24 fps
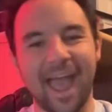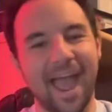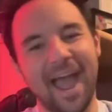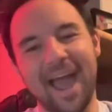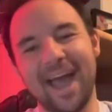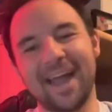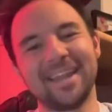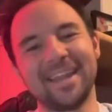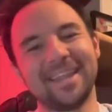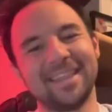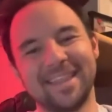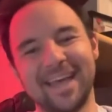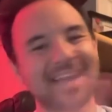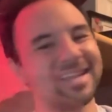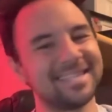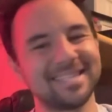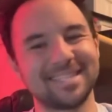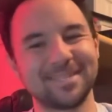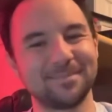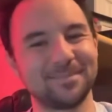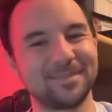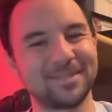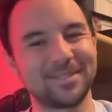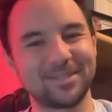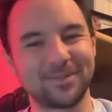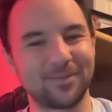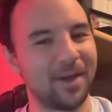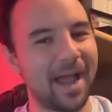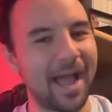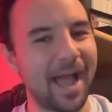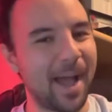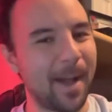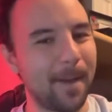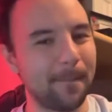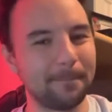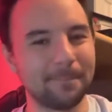out of that
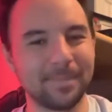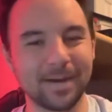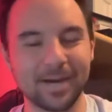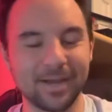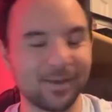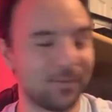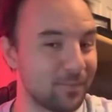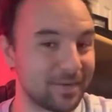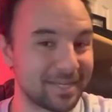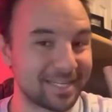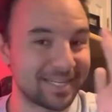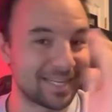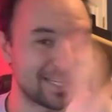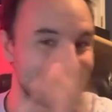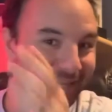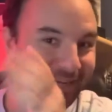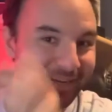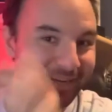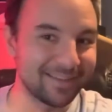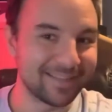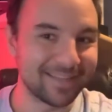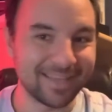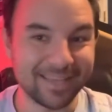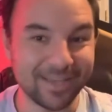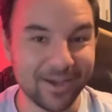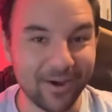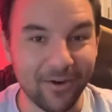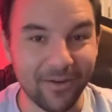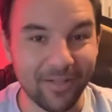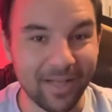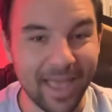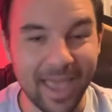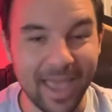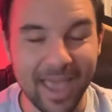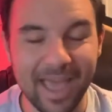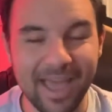subscribe button, which clearly
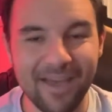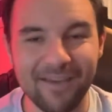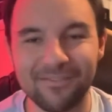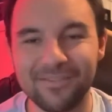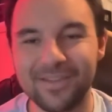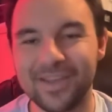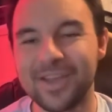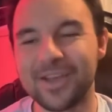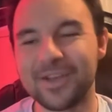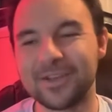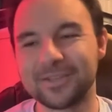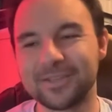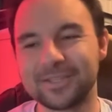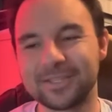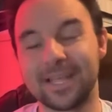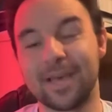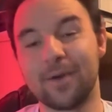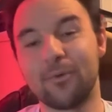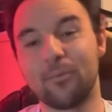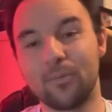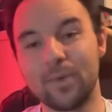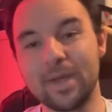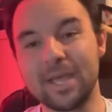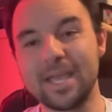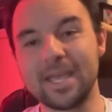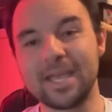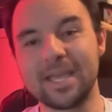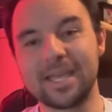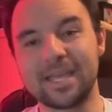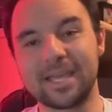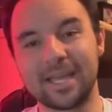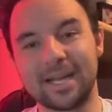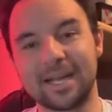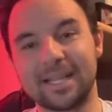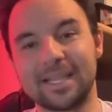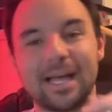y'all have, so that we
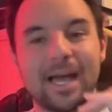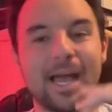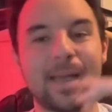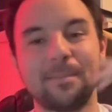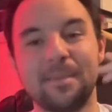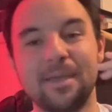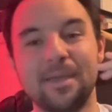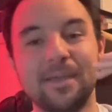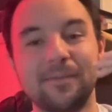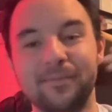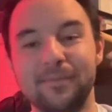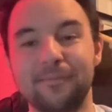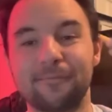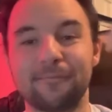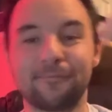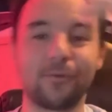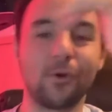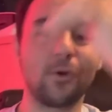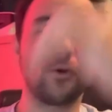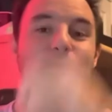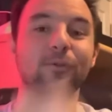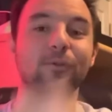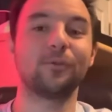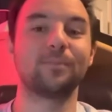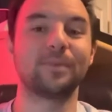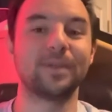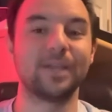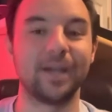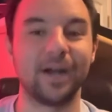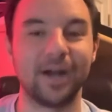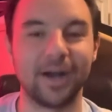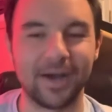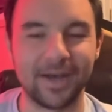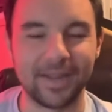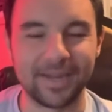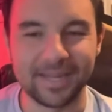can climb even further
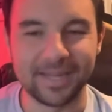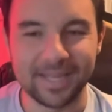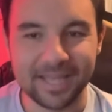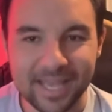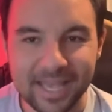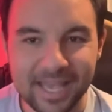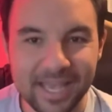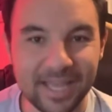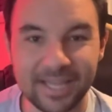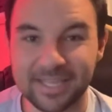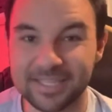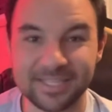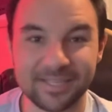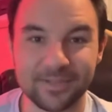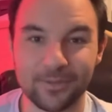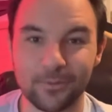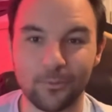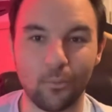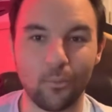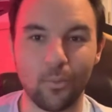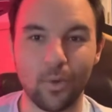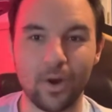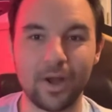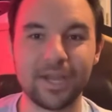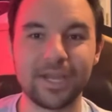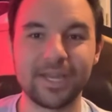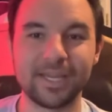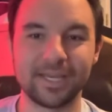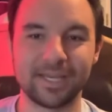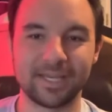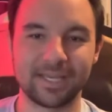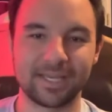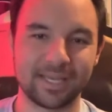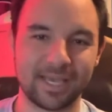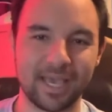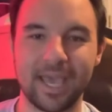beyond into the
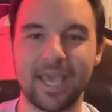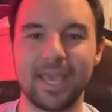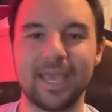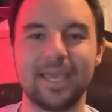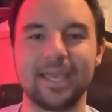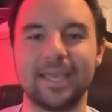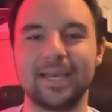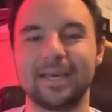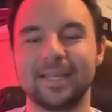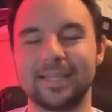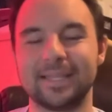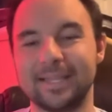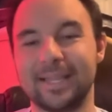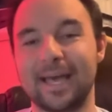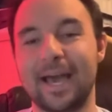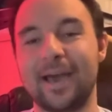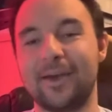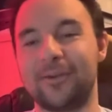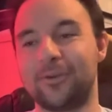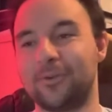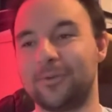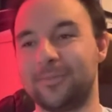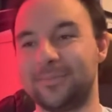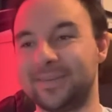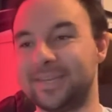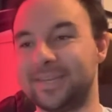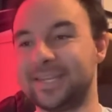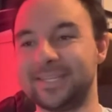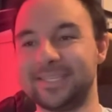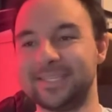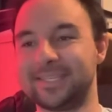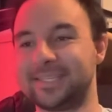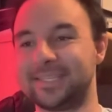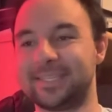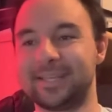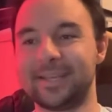1K ladder
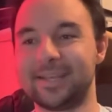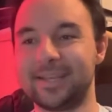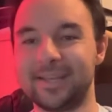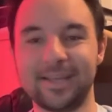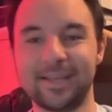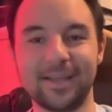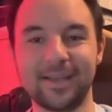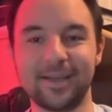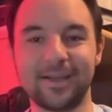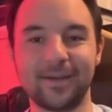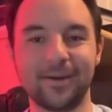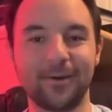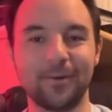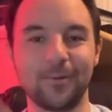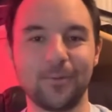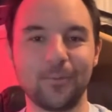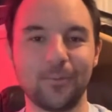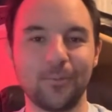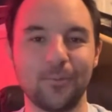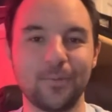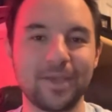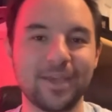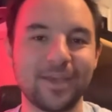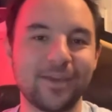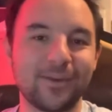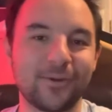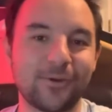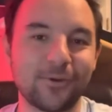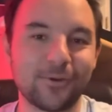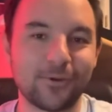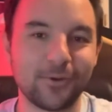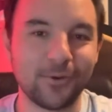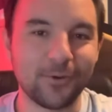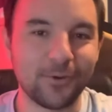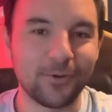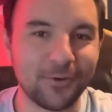because we hit
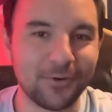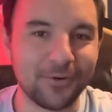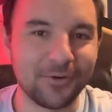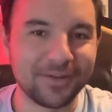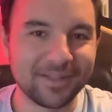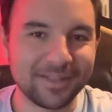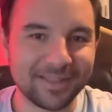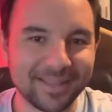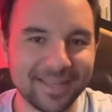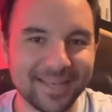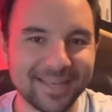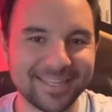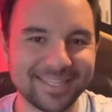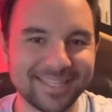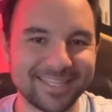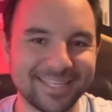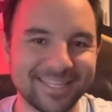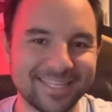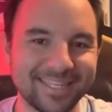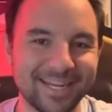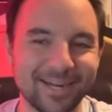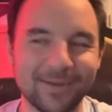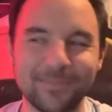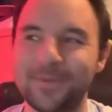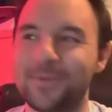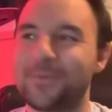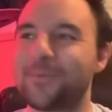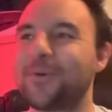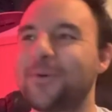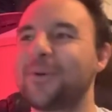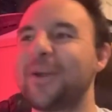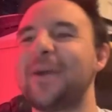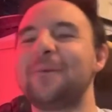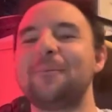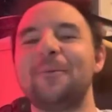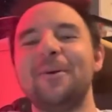our goal. Ladies and gentlemen, we're at